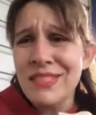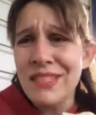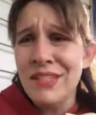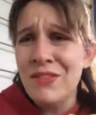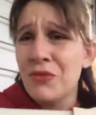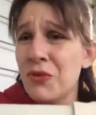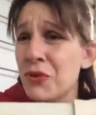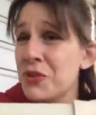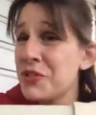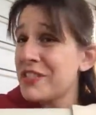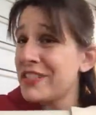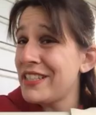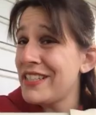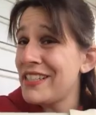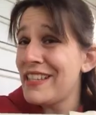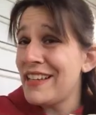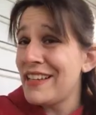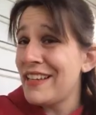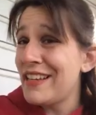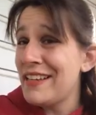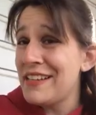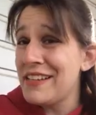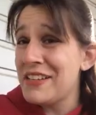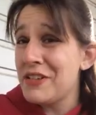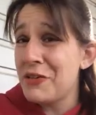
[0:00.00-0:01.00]
Unfortunately,
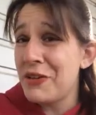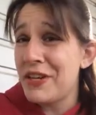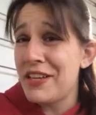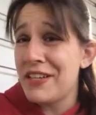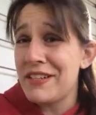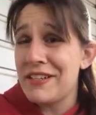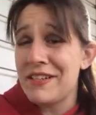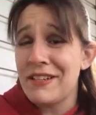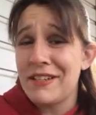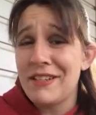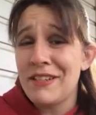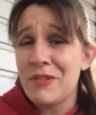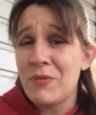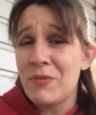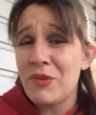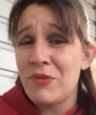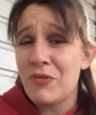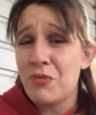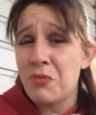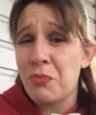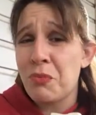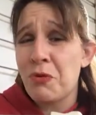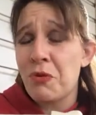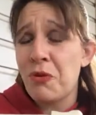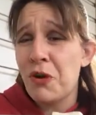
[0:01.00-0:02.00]
that kind of created a little bit
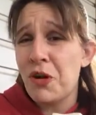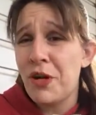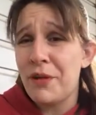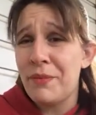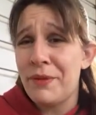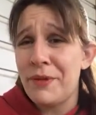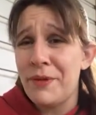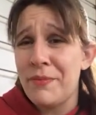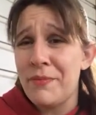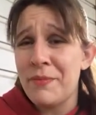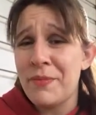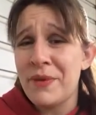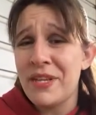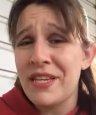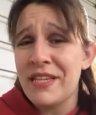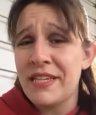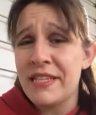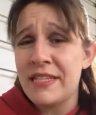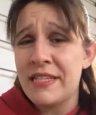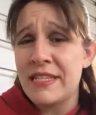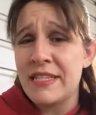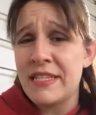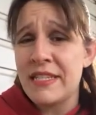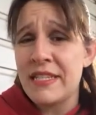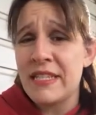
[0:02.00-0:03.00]
of a problem
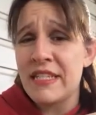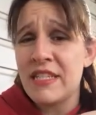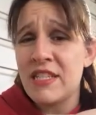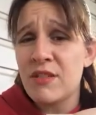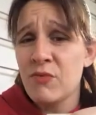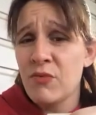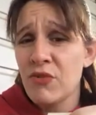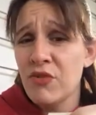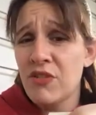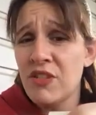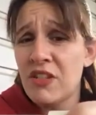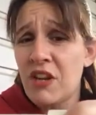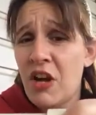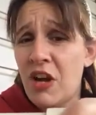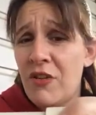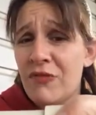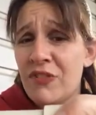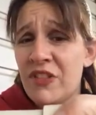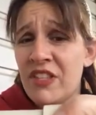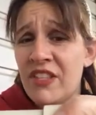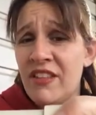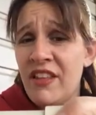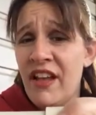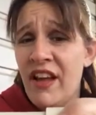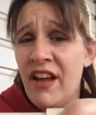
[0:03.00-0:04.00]
because it smoothed it off
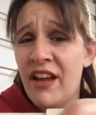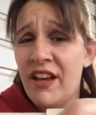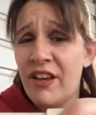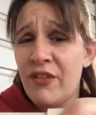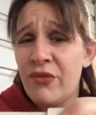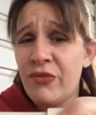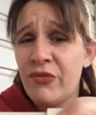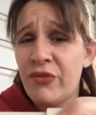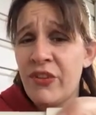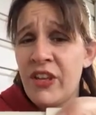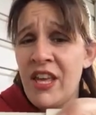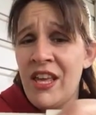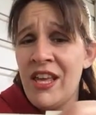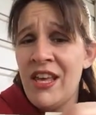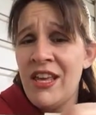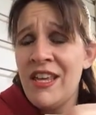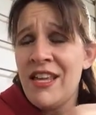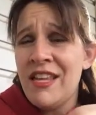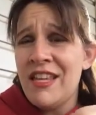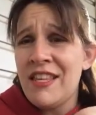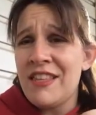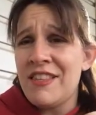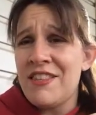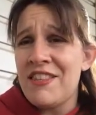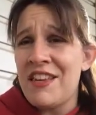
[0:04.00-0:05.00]
enough
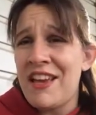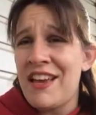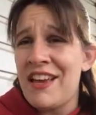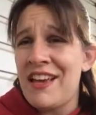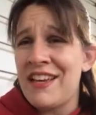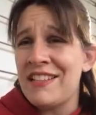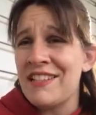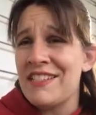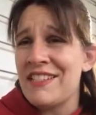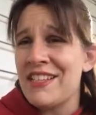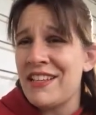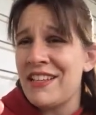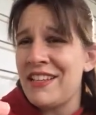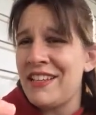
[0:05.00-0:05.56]
that